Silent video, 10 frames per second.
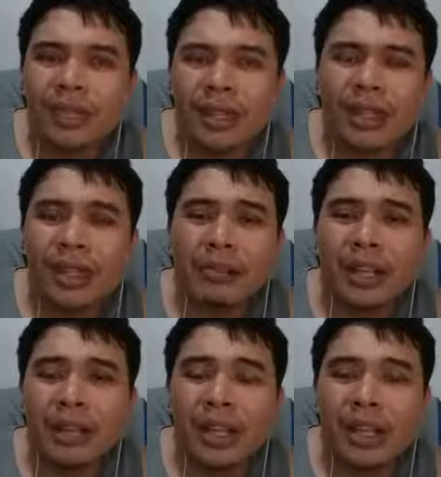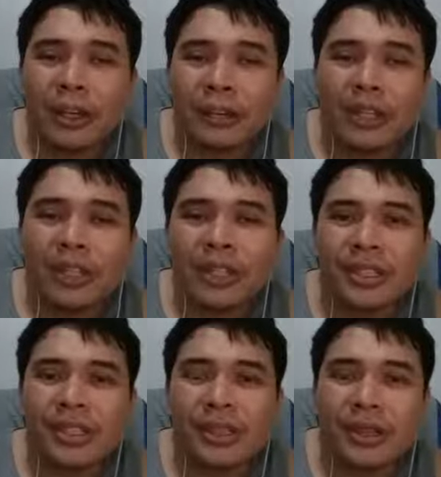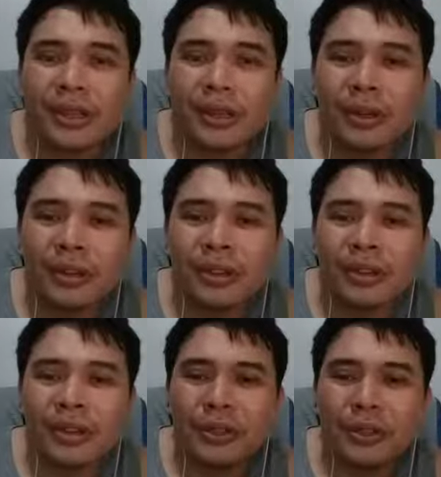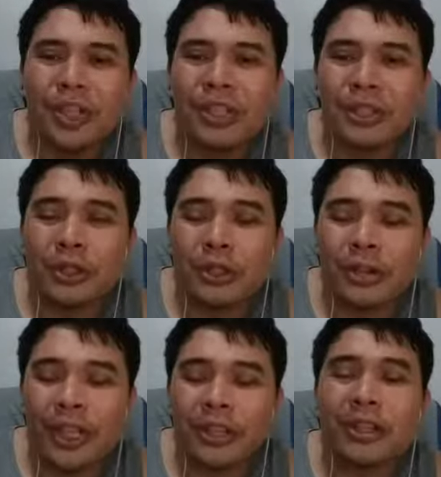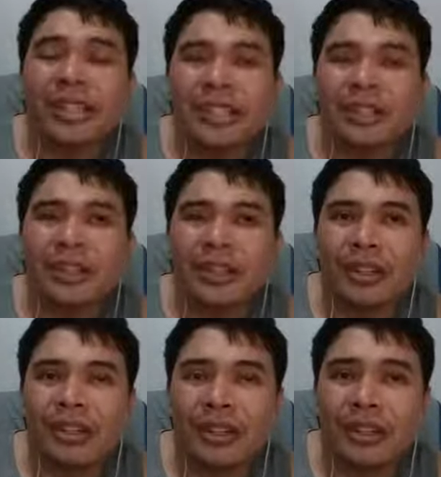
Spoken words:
let me tell you this reason why call center